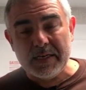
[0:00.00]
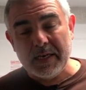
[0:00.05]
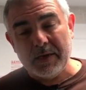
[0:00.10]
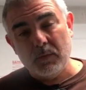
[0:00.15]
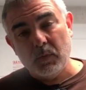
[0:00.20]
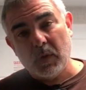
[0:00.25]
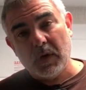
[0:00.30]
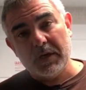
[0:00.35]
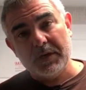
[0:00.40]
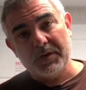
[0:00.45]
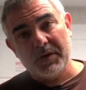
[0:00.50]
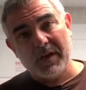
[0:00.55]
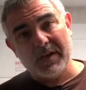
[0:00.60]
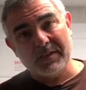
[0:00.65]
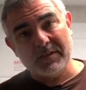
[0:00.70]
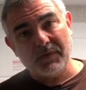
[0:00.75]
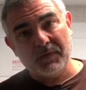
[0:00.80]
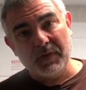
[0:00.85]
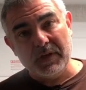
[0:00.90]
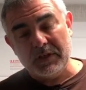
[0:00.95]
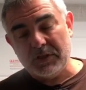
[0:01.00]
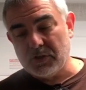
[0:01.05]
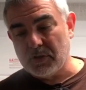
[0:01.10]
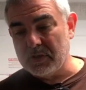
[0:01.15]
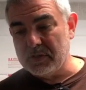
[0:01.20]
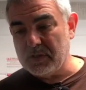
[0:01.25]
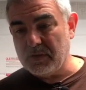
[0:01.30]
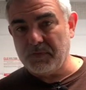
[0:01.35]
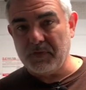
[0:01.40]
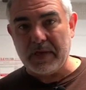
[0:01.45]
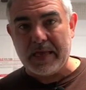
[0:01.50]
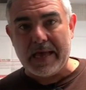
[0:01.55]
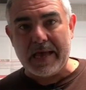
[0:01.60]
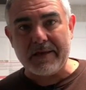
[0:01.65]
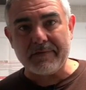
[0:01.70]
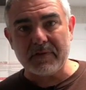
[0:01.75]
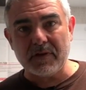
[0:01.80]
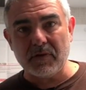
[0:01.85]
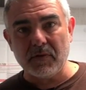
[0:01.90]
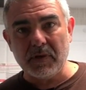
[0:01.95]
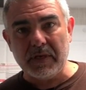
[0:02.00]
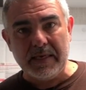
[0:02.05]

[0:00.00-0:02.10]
And one nice feature is if you have little